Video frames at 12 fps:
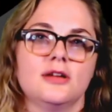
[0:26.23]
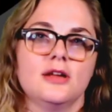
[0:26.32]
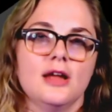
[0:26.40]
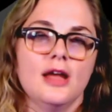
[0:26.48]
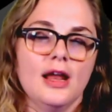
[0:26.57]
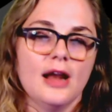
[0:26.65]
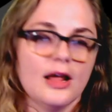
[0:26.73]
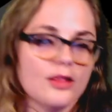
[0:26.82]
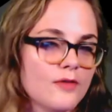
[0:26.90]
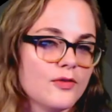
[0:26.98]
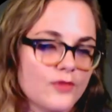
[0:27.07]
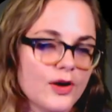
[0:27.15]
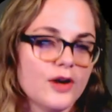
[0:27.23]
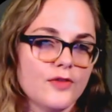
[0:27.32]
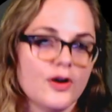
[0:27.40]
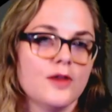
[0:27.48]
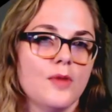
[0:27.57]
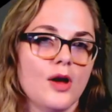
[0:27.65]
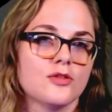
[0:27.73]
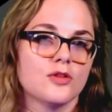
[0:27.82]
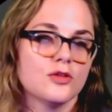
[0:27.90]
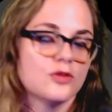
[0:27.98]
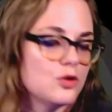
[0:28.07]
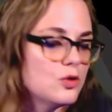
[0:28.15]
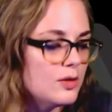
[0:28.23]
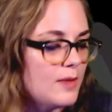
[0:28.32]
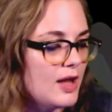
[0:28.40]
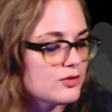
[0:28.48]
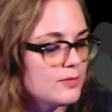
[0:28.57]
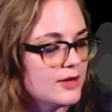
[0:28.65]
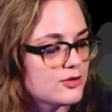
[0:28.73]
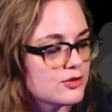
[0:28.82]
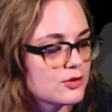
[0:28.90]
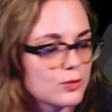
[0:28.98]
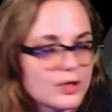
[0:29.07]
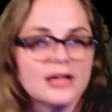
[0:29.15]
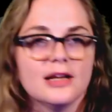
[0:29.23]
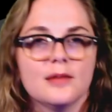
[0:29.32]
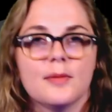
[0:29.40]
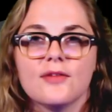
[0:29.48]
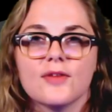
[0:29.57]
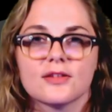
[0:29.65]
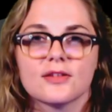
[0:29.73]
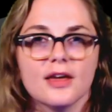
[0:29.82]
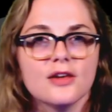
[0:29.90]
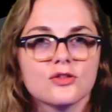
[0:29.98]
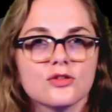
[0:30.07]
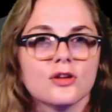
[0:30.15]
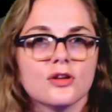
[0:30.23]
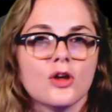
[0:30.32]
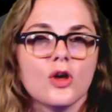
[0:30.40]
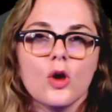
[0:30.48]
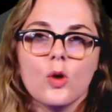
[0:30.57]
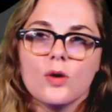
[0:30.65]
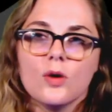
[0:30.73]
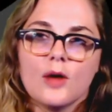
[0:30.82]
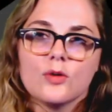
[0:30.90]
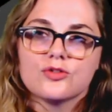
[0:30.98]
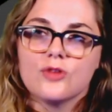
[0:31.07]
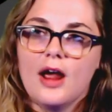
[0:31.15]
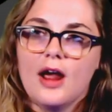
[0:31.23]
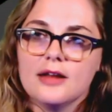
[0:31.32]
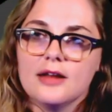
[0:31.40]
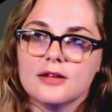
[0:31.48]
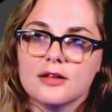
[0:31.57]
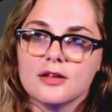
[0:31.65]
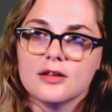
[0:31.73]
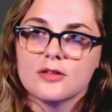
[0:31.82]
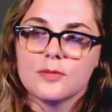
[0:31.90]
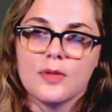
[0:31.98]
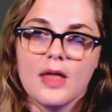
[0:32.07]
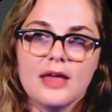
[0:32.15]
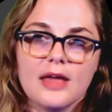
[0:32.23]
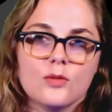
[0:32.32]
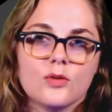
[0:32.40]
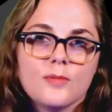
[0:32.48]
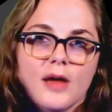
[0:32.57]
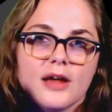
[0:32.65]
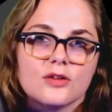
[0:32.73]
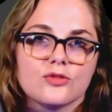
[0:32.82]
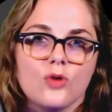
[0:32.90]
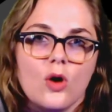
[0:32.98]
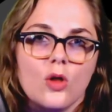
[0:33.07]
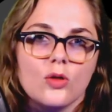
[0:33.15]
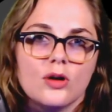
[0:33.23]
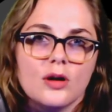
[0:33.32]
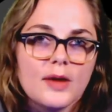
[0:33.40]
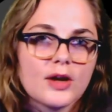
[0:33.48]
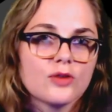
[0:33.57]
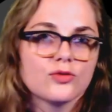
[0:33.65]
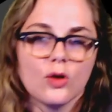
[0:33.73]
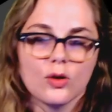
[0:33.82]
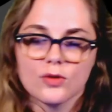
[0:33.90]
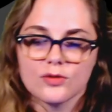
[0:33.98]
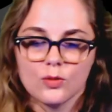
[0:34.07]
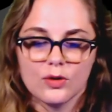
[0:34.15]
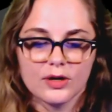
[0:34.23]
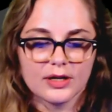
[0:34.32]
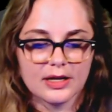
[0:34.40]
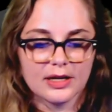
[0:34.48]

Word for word: and I love it very, very much. So you can imagine my chagrin and my vexation when I was trying to, to play it with my controller and my controller wasn't working.